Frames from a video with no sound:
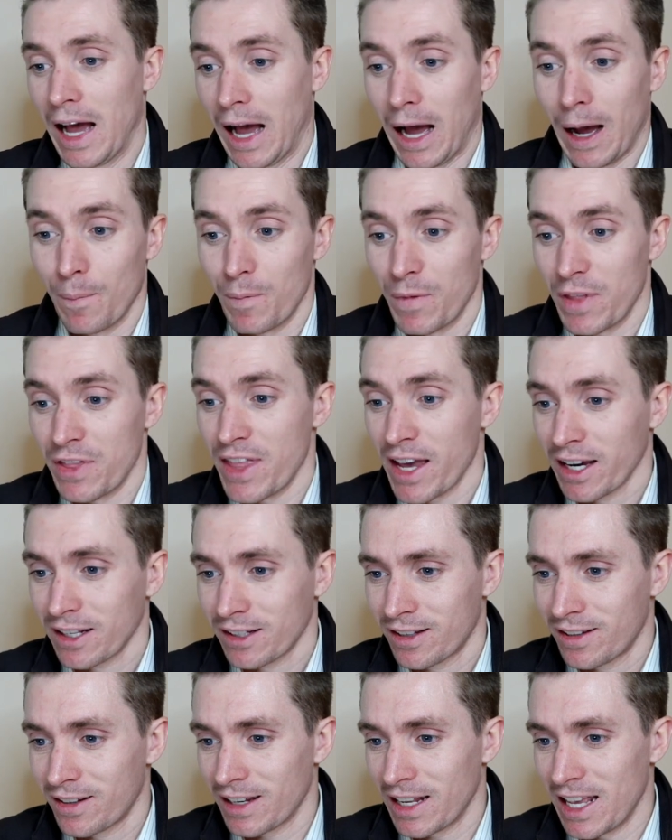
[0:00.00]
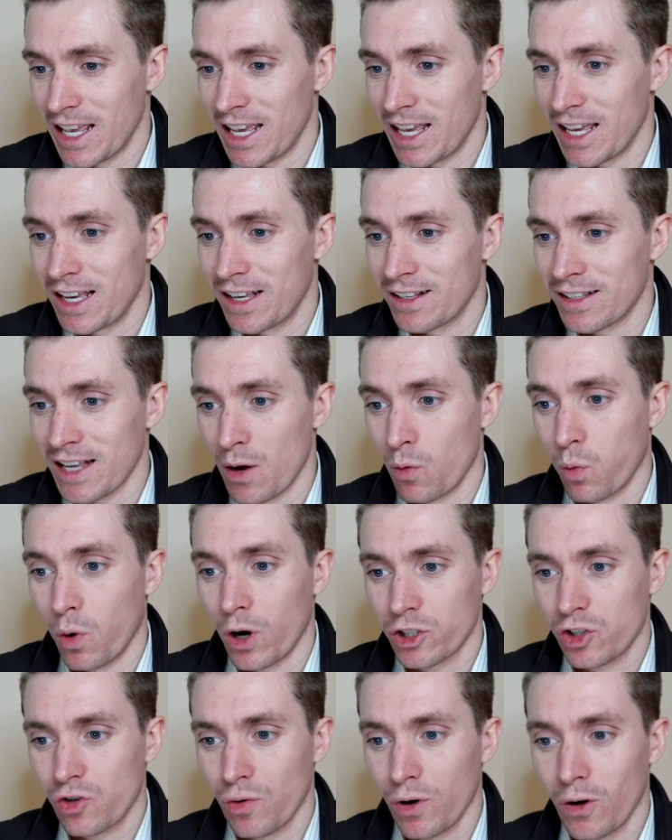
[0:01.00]
Um, next is a
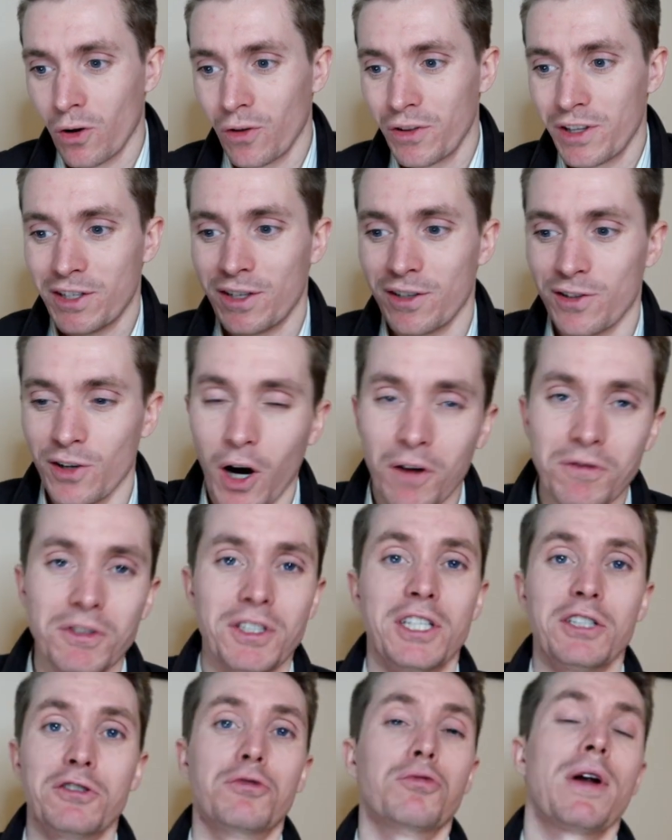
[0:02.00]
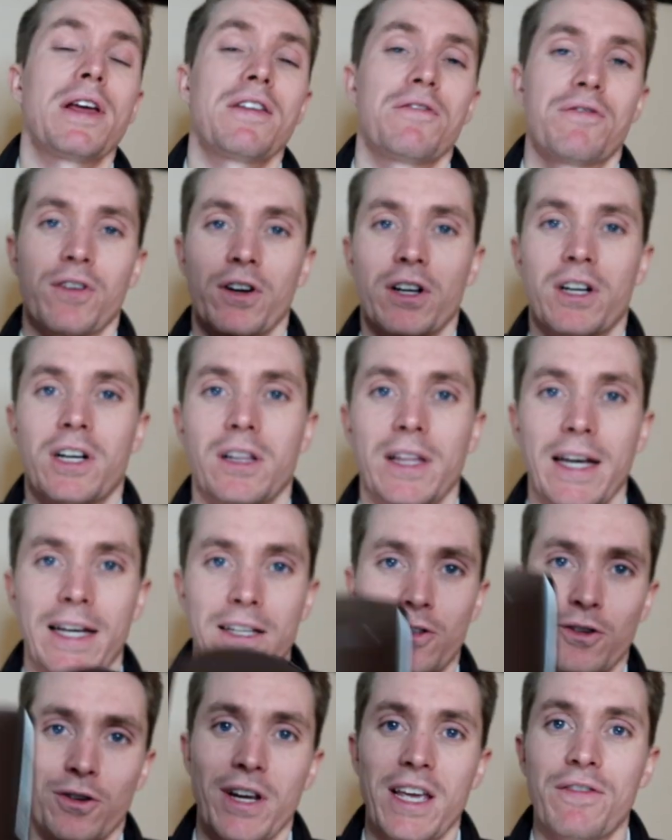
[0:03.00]
watch roll. This is obviously great for a
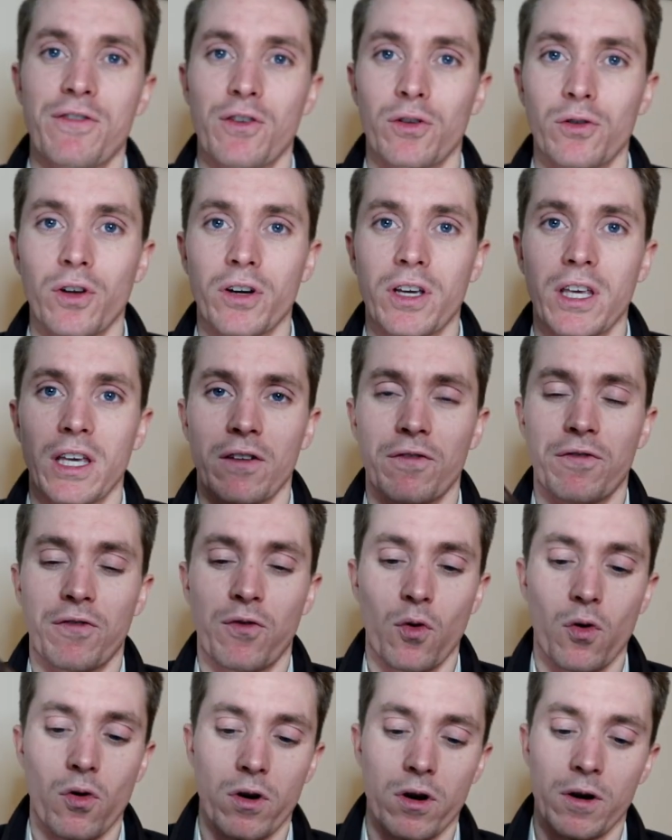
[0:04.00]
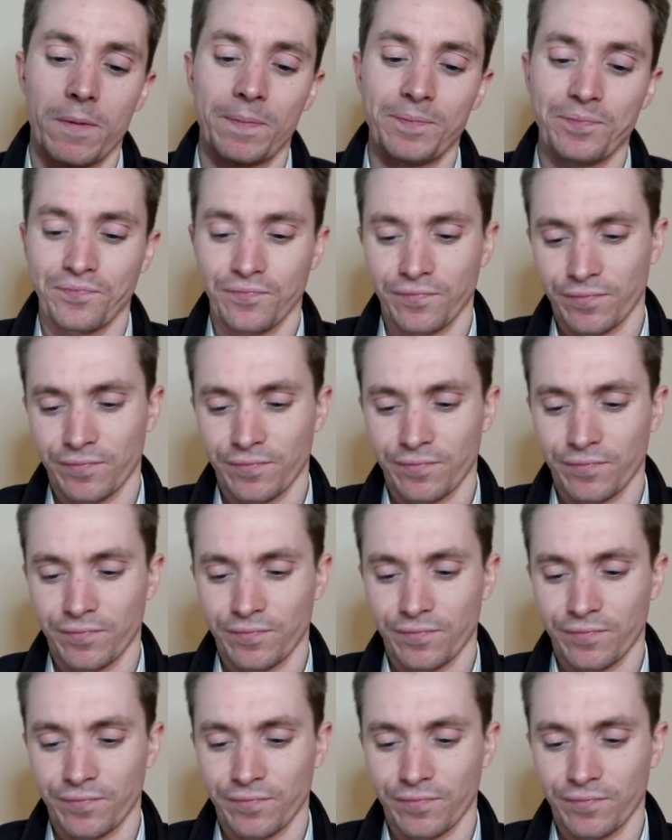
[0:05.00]
collector if you're looking for,